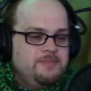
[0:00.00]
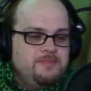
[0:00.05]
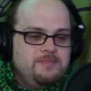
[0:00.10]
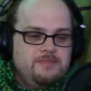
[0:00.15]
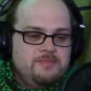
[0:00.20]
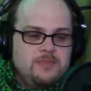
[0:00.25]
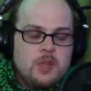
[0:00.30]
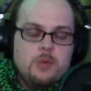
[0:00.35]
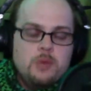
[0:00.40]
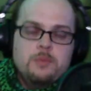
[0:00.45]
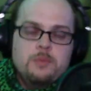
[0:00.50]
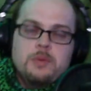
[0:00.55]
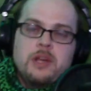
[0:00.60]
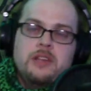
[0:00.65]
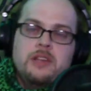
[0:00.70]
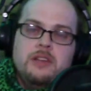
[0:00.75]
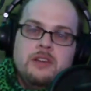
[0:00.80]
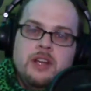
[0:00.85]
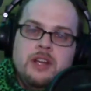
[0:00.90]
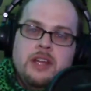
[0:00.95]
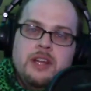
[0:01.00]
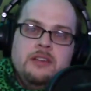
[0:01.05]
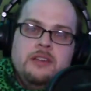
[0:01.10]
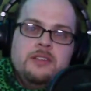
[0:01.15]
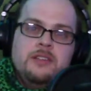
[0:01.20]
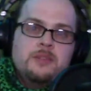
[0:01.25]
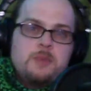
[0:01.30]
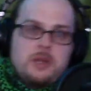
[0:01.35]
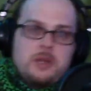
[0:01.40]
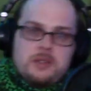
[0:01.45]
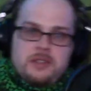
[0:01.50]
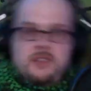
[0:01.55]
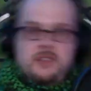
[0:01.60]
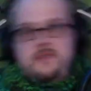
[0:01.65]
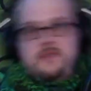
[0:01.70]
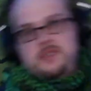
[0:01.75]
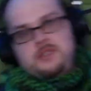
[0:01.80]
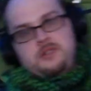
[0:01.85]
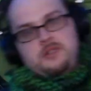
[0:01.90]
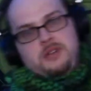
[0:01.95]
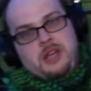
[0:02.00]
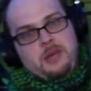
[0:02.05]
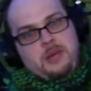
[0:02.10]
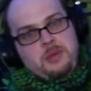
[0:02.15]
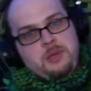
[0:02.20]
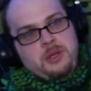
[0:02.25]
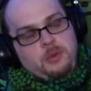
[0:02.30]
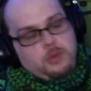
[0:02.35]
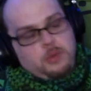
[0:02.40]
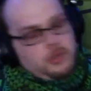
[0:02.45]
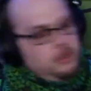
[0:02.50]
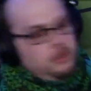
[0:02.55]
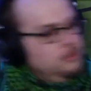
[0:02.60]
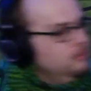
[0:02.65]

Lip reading: Don't break your hand, especially if it's your dominant one.